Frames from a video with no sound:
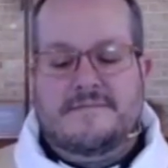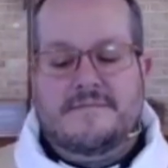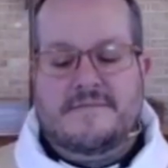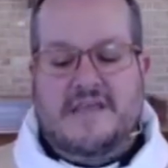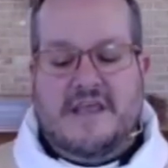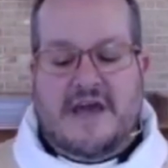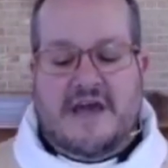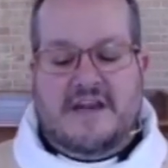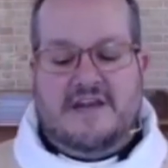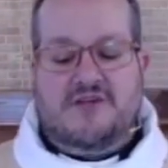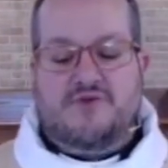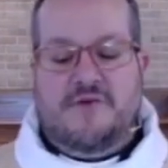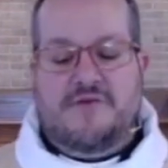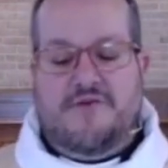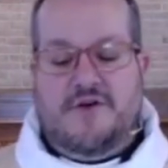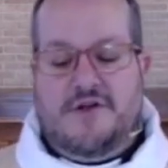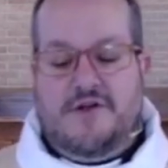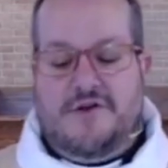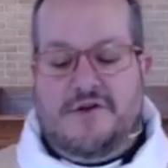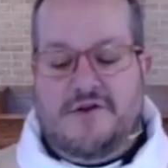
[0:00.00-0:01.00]
The adage we've
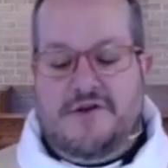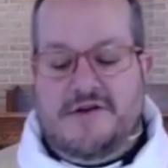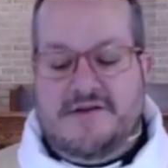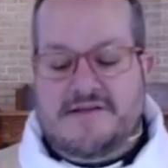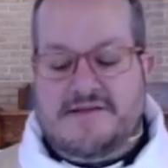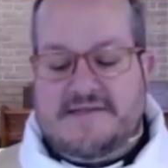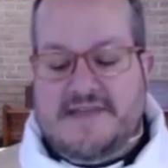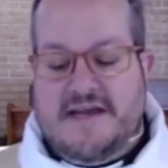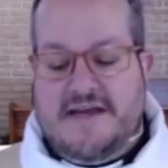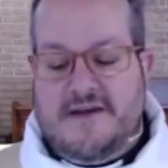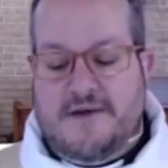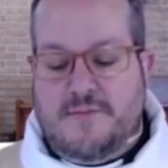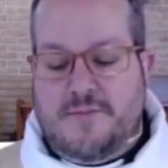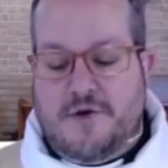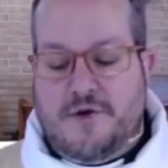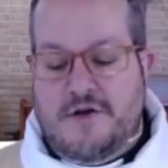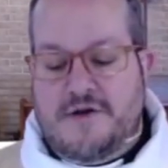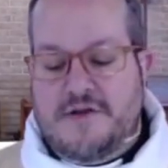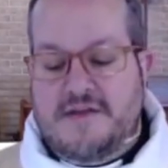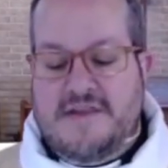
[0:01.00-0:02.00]
all heard is that a
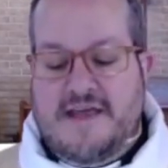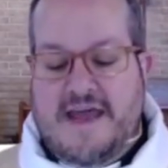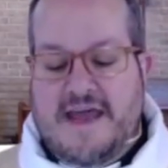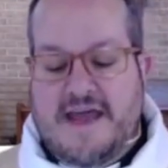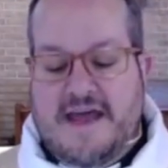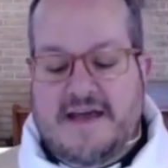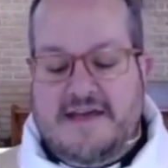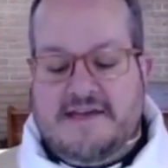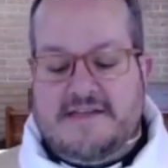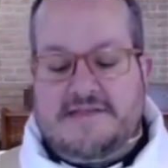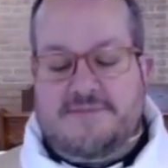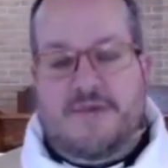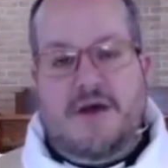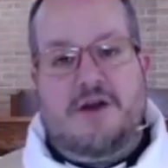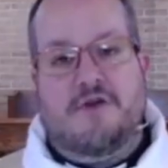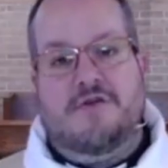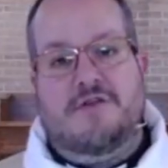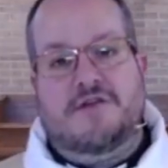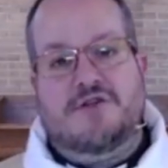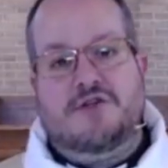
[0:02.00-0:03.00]
bird in the hand is
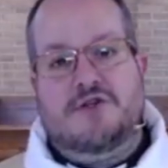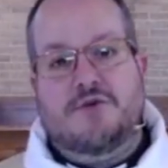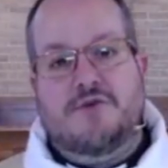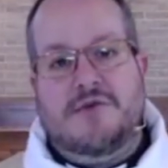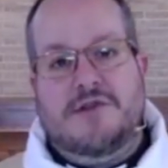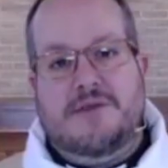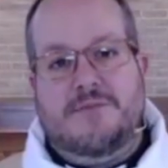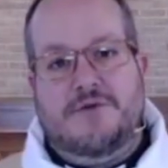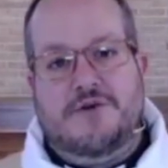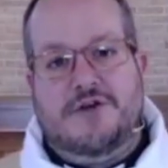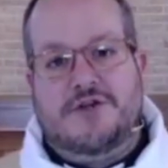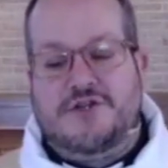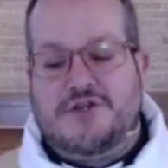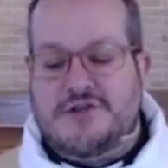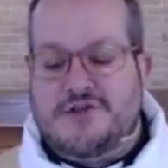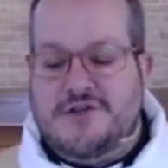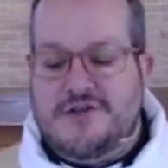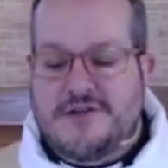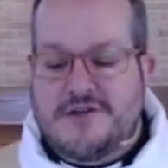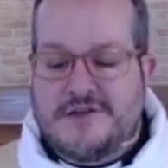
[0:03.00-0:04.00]
better than two in the
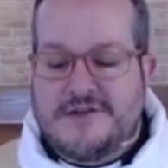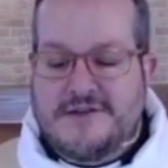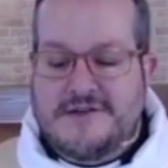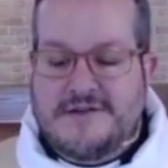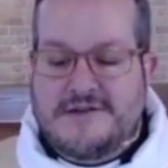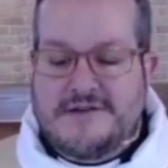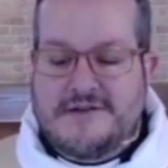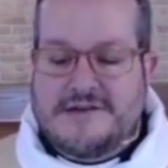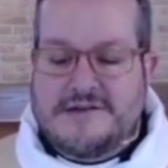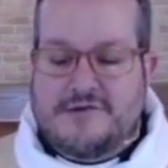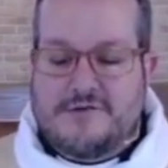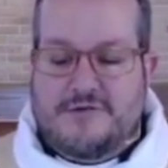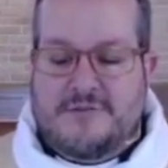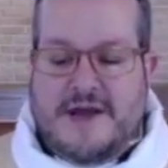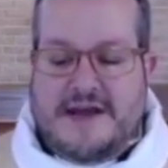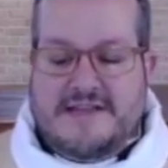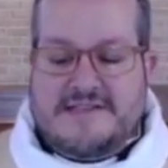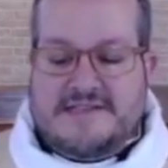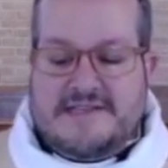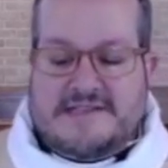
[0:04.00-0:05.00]
bush. It
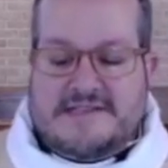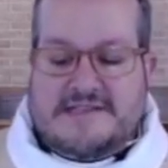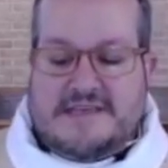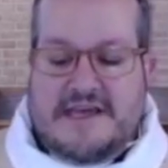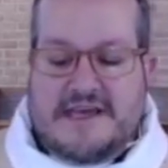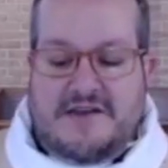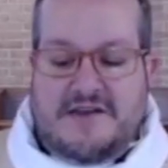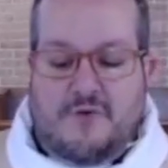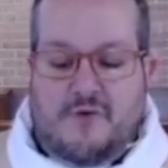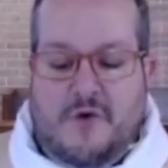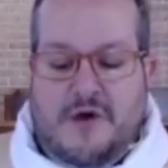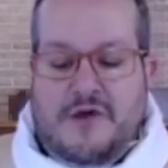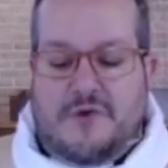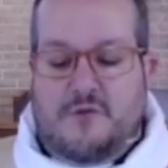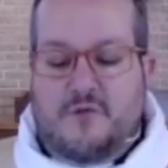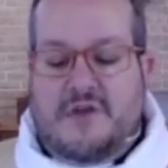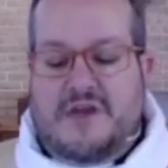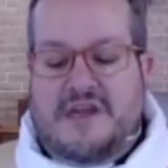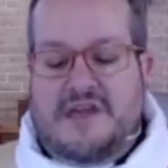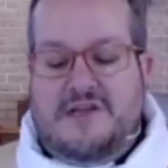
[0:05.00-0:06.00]
reminds us that
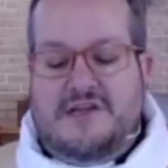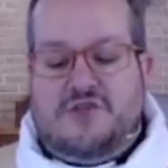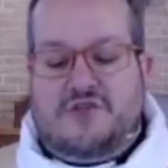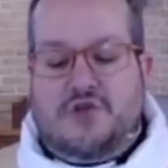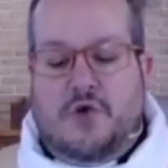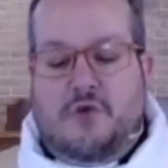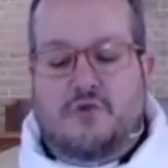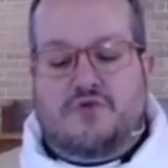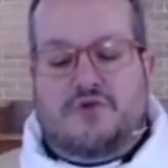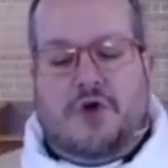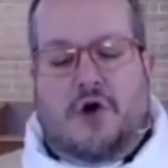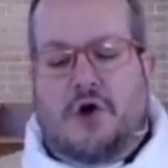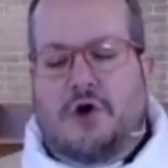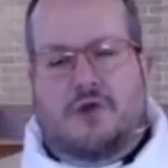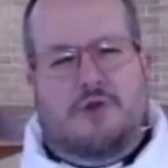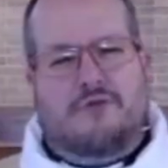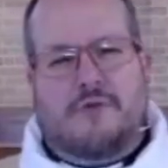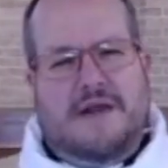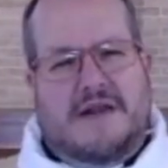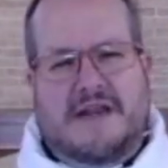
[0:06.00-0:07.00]
what we don't
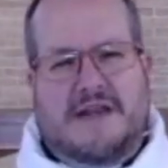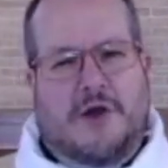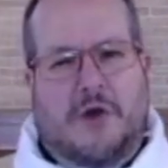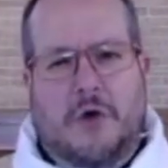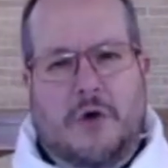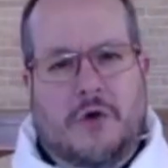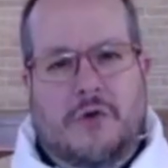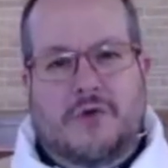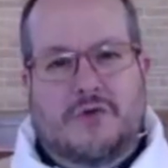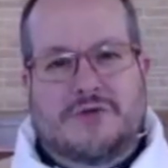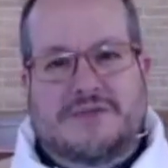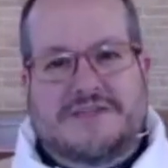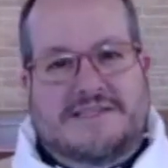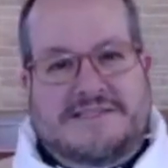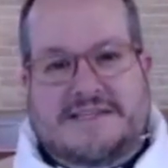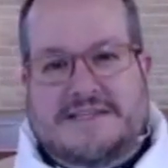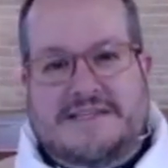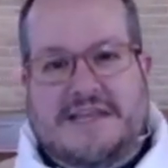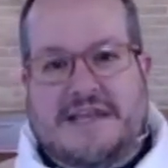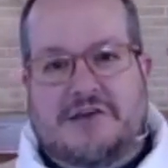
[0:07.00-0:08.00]
already hold
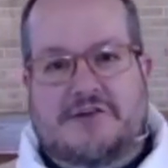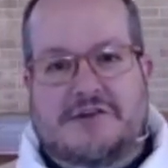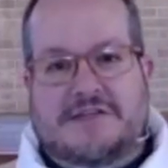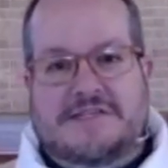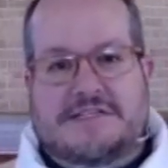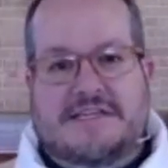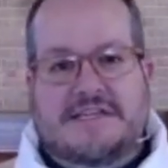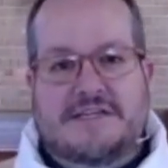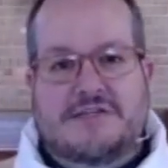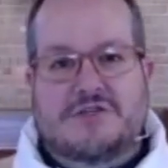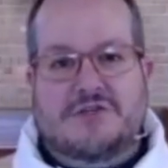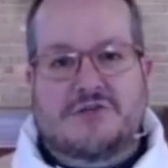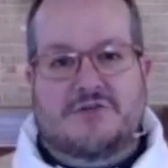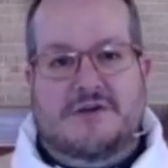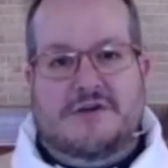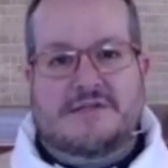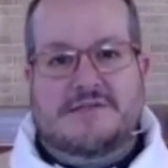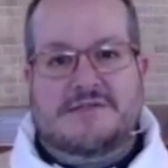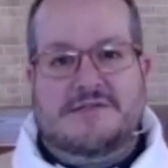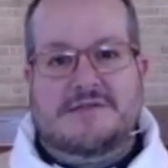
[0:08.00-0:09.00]
isn't guaranteed to
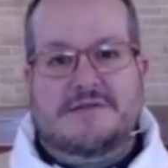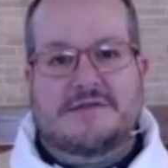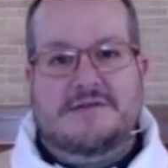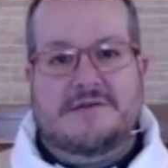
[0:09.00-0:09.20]
us.